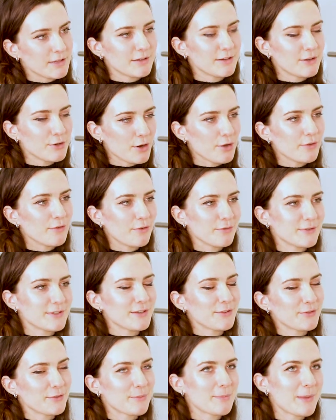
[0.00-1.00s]
I mean, you know,
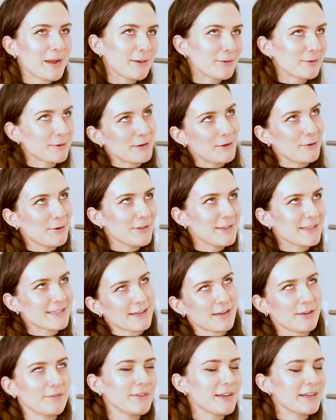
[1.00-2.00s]
obviously for a boyfriend lawyer, that's
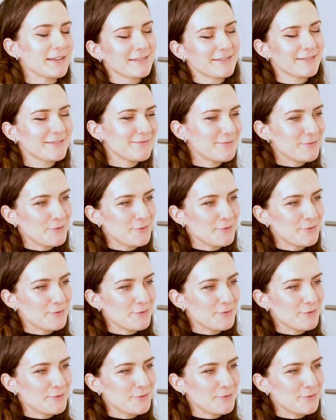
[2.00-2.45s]
kind of like